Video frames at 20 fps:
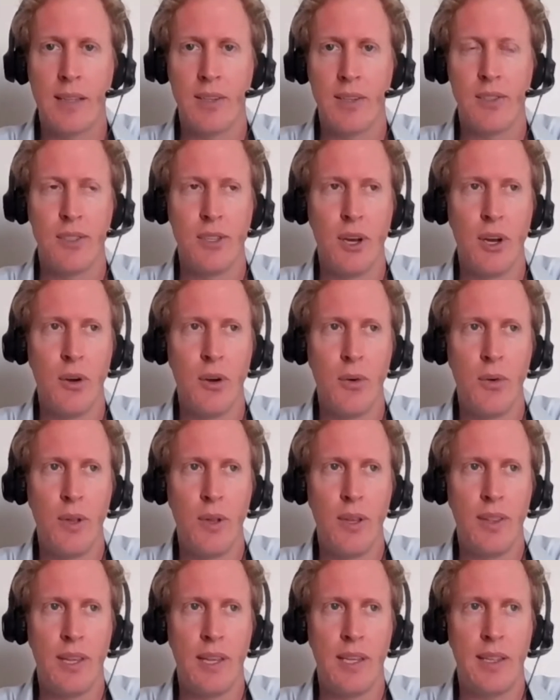They
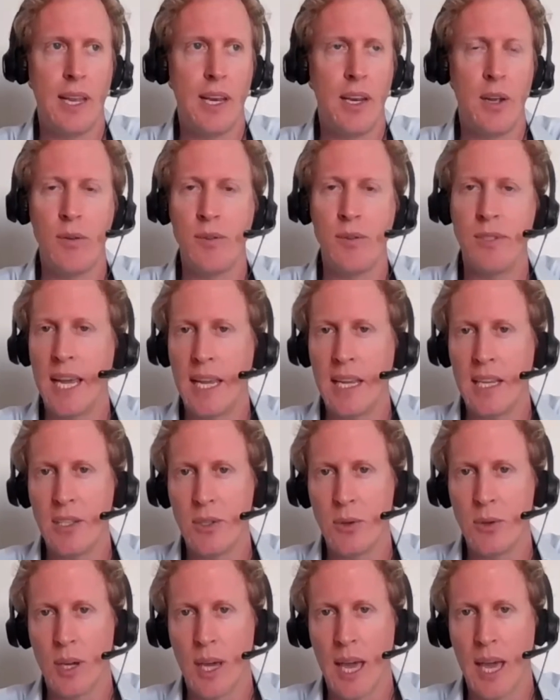don't take
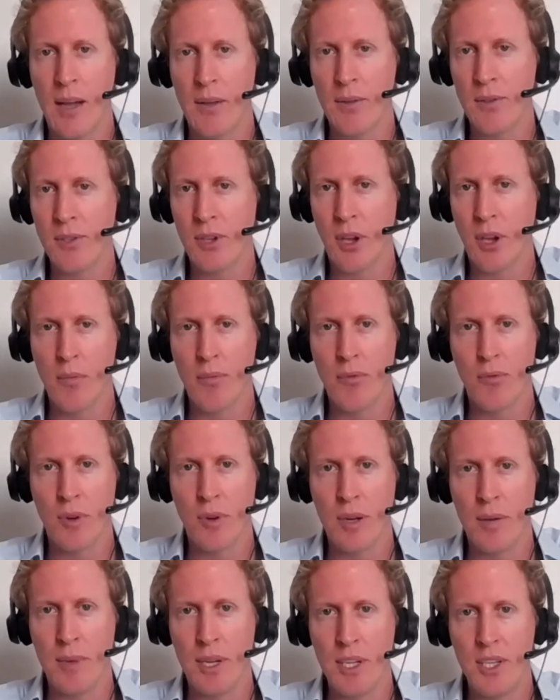into account scope
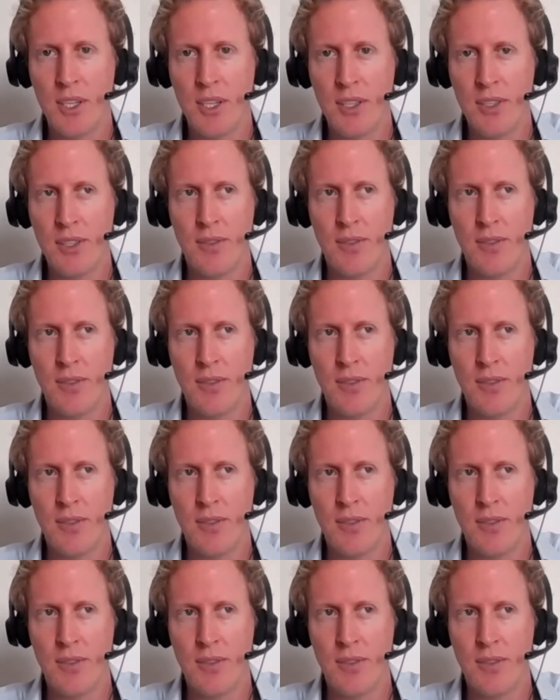3 emissions.